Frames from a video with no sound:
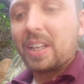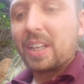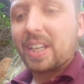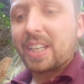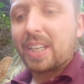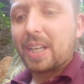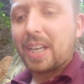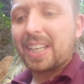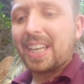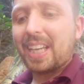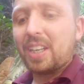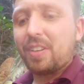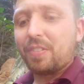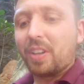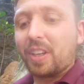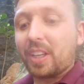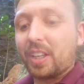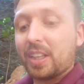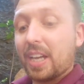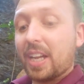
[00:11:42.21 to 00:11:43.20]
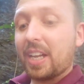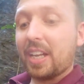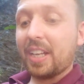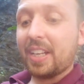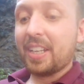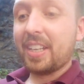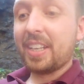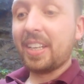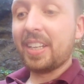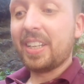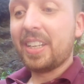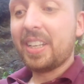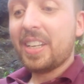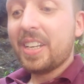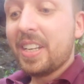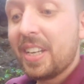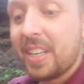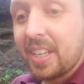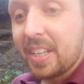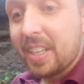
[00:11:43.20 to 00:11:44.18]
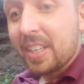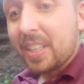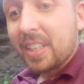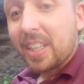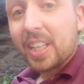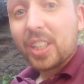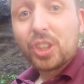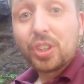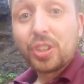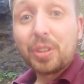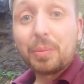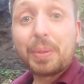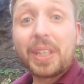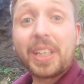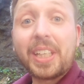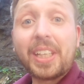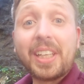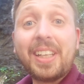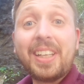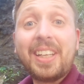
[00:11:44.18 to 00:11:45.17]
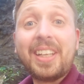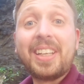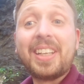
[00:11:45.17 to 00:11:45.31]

a cave like that, there shouldn't be